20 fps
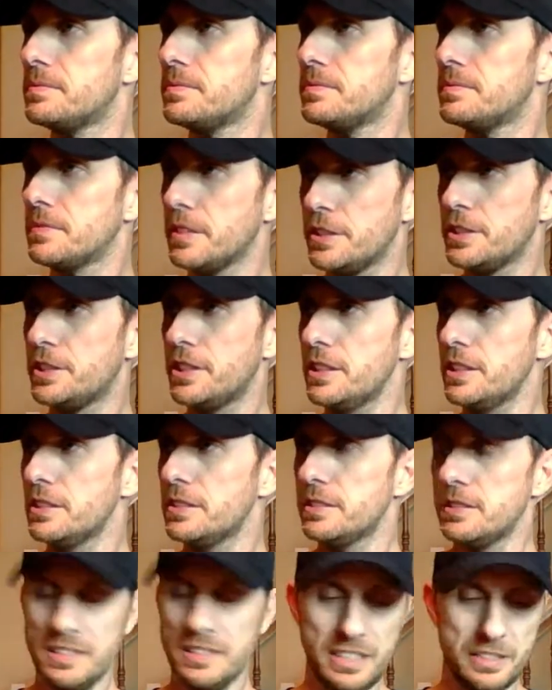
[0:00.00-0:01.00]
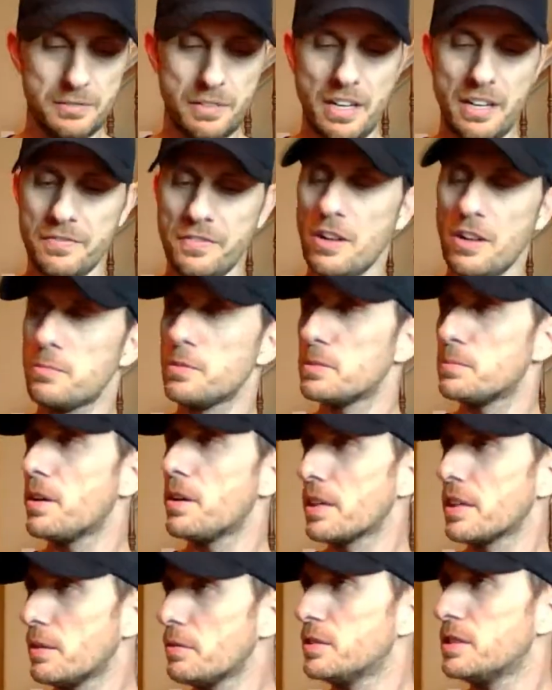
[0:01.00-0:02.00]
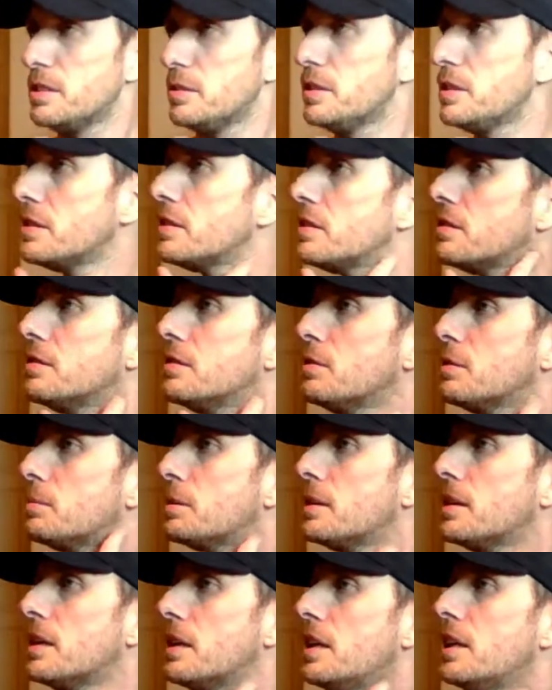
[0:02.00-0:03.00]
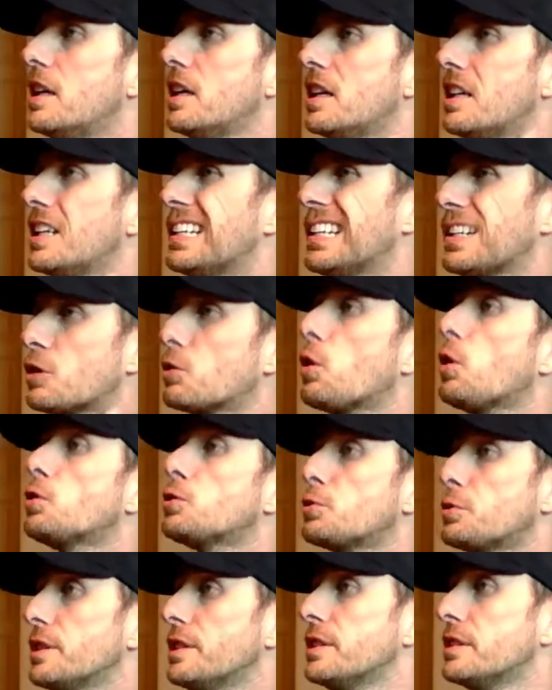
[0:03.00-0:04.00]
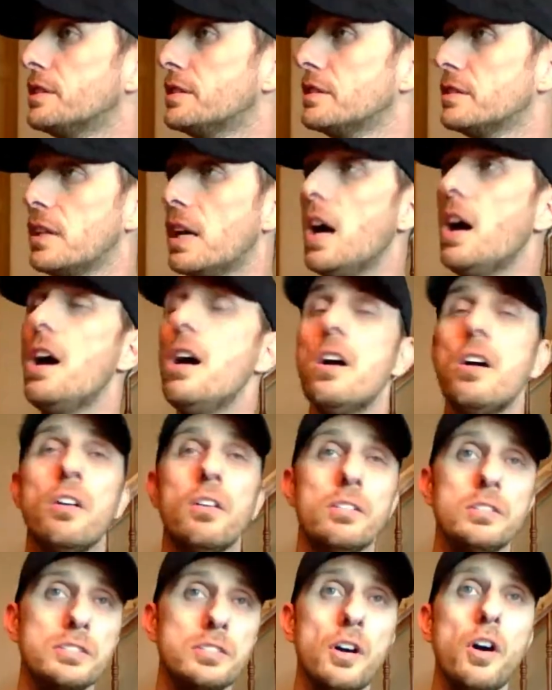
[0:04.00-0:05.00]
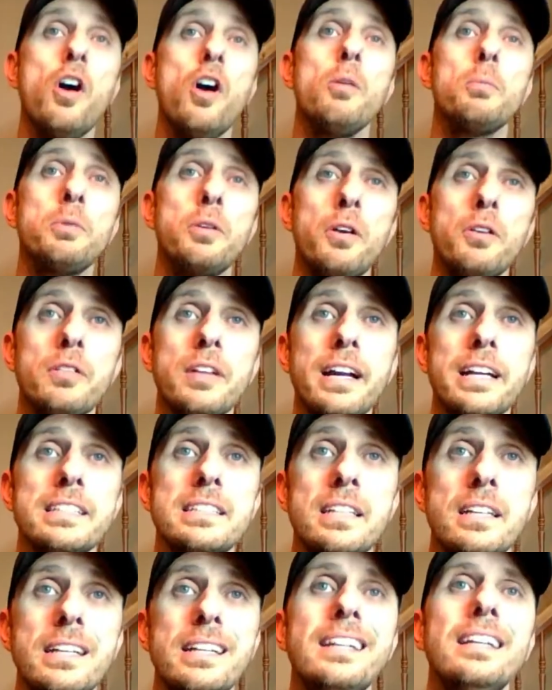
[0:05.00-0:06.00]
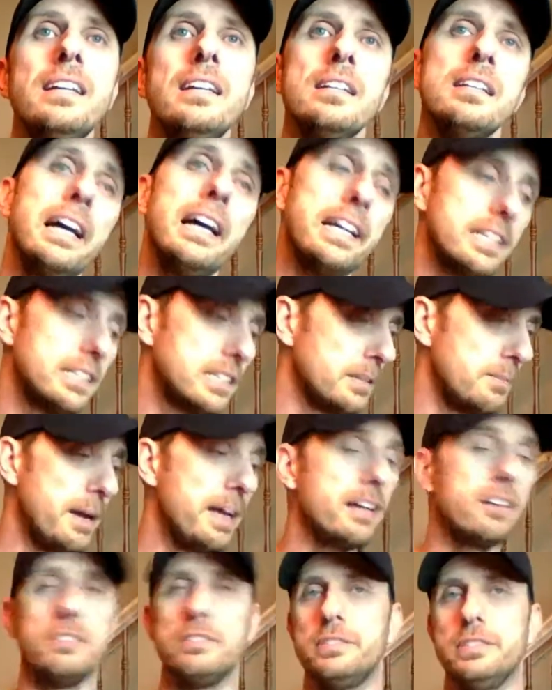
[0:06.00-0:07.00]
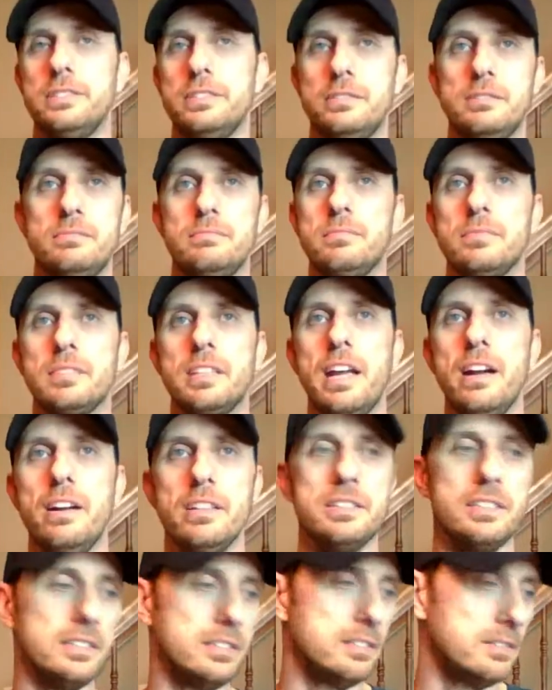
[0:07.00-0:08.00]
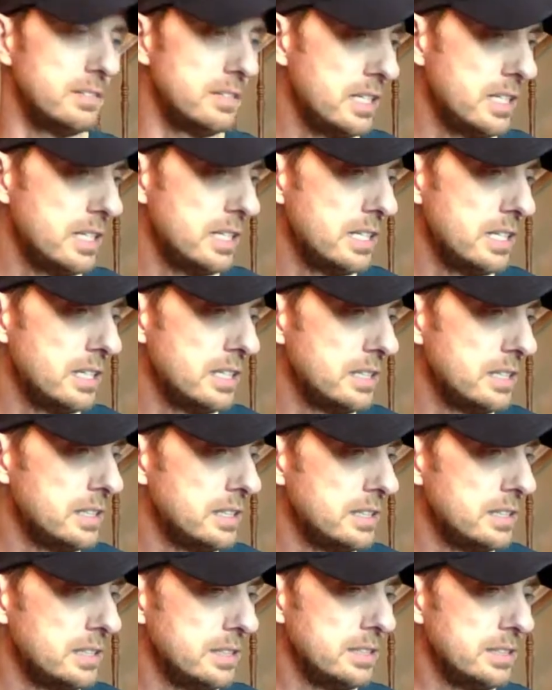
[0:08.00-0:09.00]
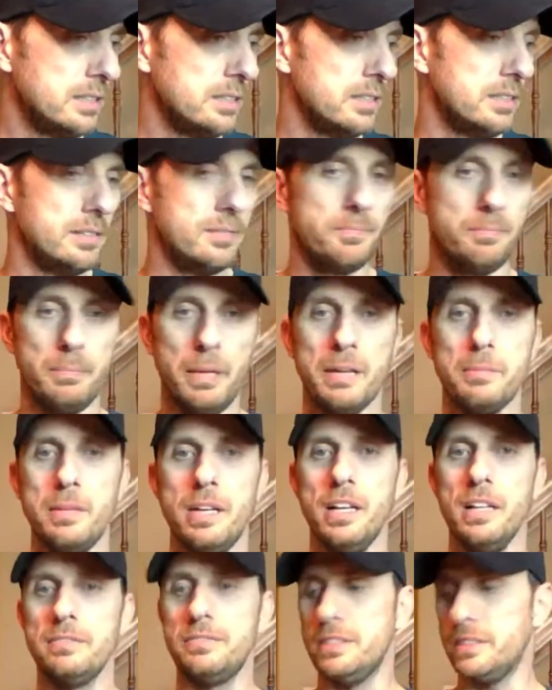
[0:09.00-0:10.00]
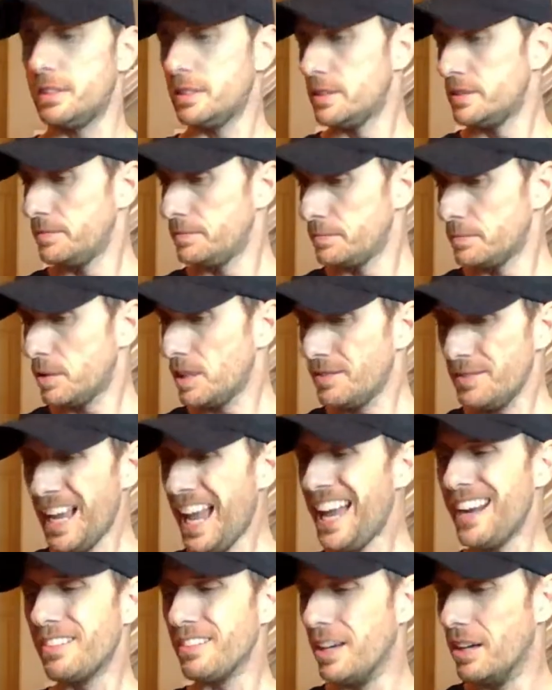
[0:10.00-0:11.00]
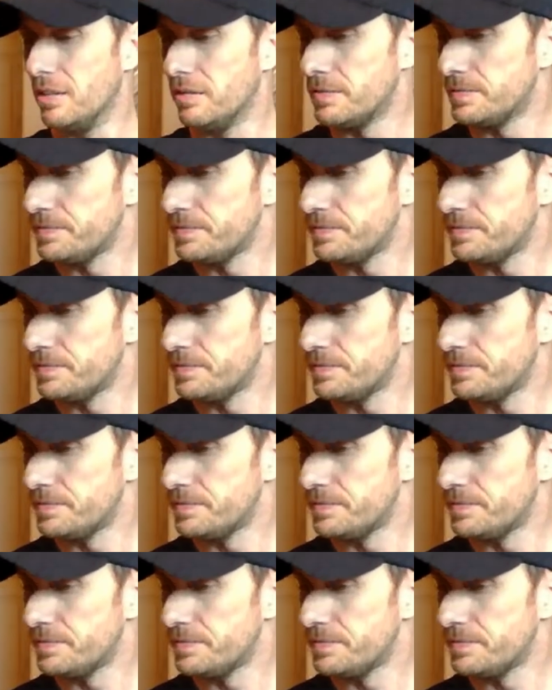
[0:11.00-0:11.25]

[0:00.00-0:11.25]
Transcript: Are you sure? It says right here farmers market. You, you, you would buy groceries. Oh, so homegrown like like tomatoes and carrots and pygmy elephants. What if I don't know.